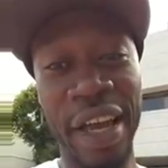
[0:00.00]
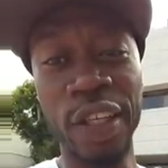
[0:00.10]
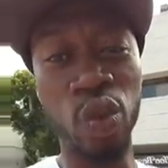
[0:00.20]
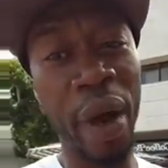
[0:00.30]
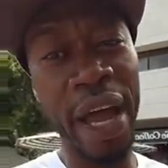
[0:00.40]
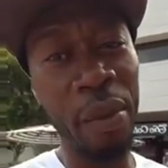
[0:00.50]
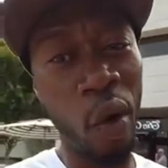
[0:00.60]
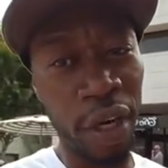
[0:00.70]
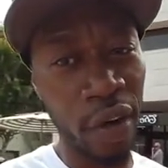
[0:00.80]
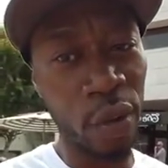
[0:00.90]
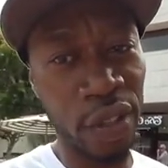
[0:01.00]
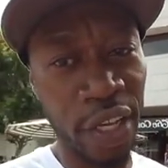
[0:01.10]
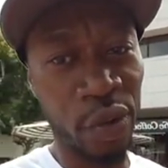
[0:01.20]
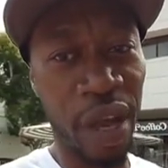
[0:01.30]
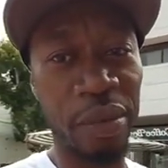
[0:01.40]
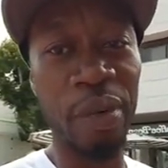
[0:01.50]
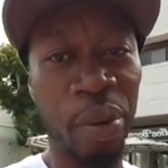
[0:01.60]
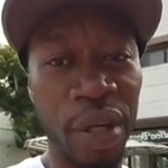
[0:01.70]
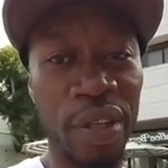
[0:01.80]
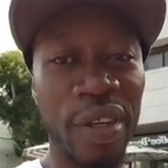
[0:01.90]
it's way more than those days, family.
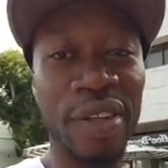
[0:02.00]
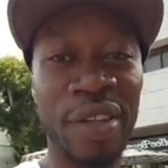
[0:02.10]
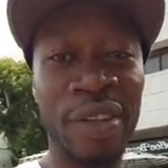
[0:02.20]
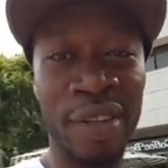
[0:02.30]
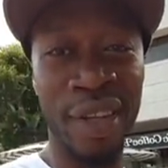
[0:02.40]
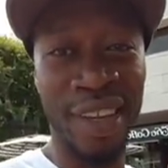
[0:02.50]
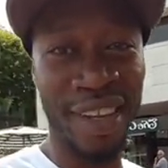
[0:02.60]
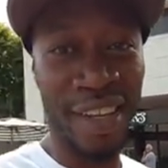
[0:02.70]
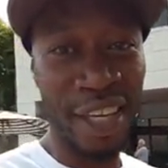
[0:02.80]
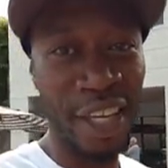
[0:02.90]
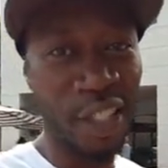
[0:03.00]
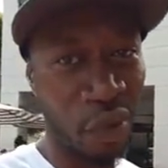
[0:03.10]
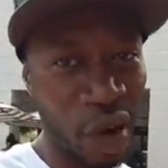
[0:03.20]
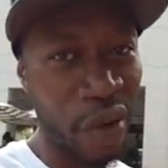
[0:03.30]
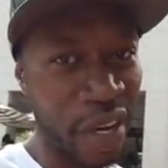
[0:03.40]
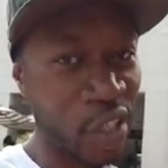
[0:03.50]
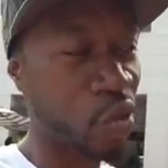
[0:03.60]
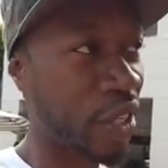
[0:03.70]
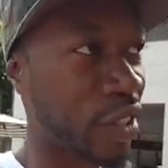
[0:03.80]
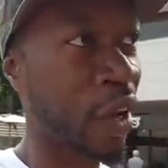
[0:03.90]
But it's a very
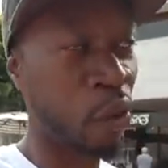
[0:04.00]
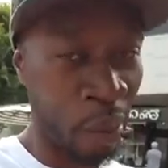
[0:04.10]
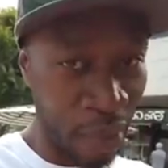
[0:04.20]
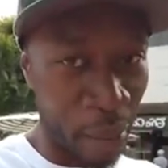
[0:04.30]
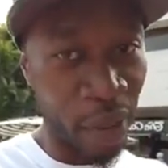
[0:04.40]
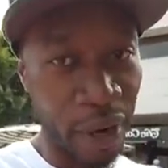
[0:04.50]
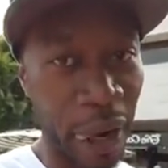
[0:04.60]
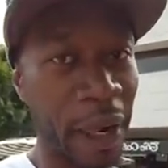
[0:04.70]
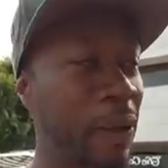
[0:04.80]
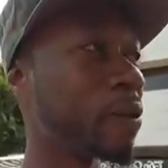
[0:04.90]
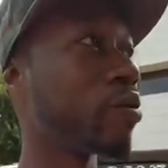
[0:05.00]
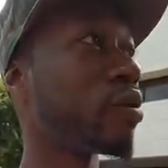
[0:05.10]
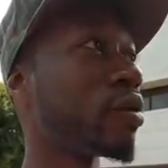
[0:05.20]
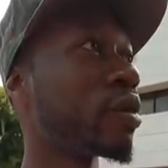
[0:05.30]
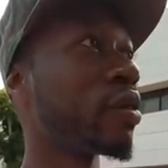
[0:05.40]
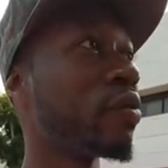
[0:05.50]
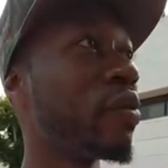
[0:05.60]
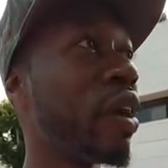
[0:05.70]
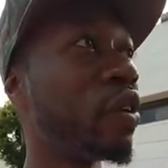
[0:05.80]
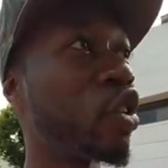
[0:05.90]
interesting thing. Remember,
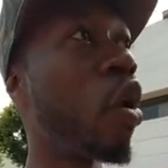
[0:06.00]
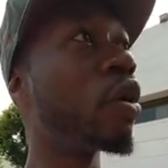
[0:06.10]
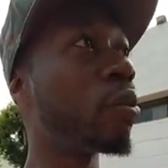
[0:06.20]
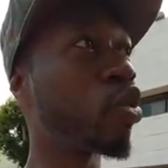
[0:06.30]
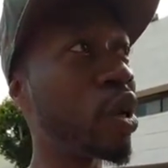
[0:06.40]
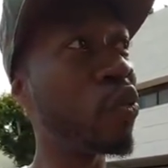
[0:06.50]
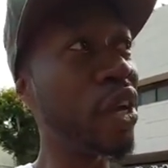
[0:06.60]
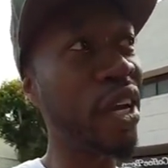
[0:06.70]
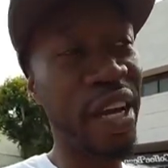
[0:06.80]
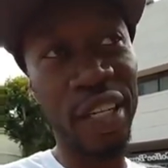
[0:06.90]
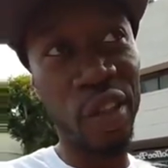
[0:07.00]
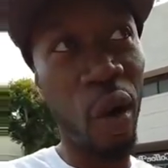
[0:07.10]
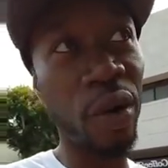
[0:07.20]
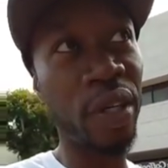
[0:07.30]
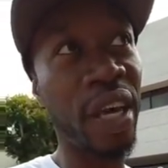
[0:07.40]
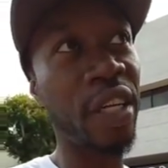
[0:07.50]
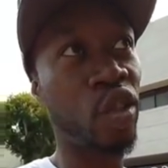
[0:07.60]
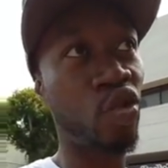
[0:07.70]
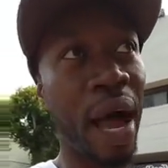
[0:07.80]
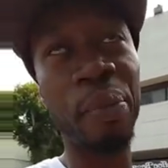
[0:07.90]
If it's going up 3 feet and it's
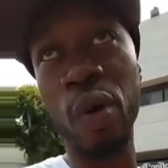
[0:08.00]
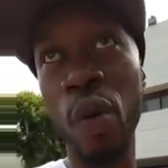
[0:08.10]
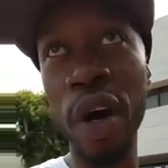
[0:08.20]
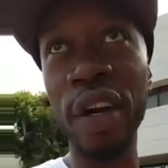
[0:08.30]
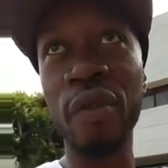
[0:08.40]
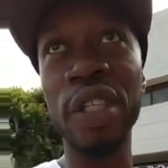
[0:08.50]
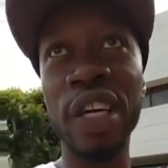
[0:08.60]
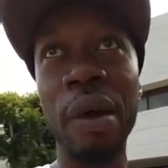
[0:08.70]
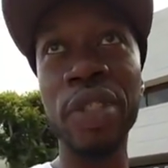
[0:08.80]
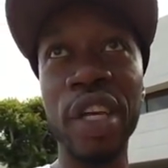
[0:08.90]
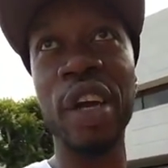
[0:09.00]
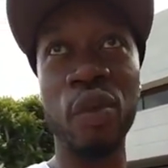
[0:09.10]
dropping 1 every time it's getting